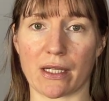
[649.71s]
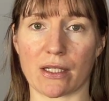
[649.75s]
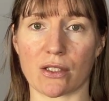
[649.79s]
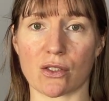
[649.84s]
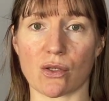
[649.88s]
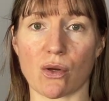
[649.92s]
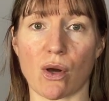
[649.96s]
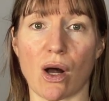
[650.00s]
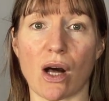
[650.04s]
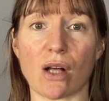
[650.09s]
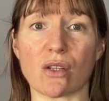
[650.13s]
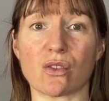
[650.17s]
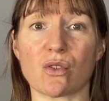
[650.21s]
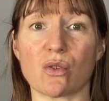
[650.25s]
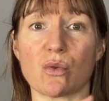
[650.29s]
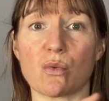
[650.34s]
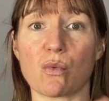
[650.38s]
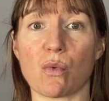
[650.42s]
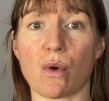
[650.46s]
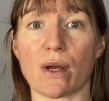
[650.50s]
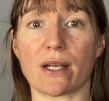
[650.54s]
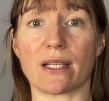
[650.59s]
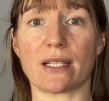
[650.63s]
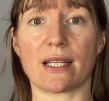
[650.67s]
So I'll do
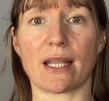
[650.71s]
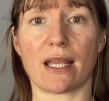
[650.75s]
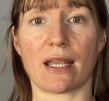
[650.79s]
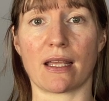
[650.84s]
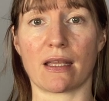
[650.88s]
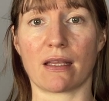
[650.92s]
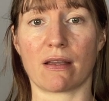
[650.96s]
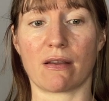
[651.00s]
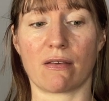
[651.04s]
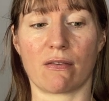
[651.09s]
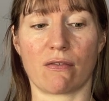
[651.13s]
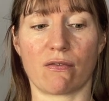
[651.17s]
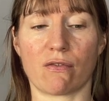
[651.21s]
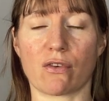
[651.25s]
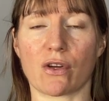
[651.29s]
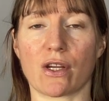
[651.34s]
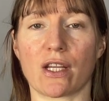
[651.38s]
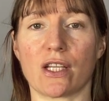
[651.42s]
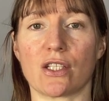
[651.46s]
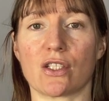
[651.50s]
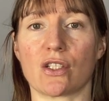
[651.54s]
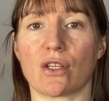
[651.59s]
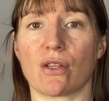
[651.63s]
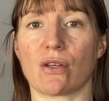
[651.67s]
one day for
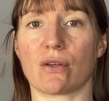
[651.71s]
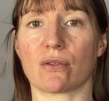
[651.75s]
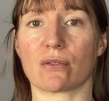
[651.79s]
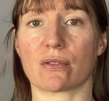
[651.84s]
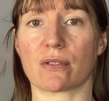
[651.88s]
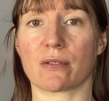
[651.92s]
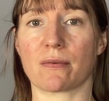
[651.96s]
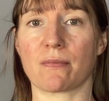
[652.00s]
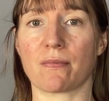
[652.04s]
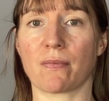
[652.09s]
each of those.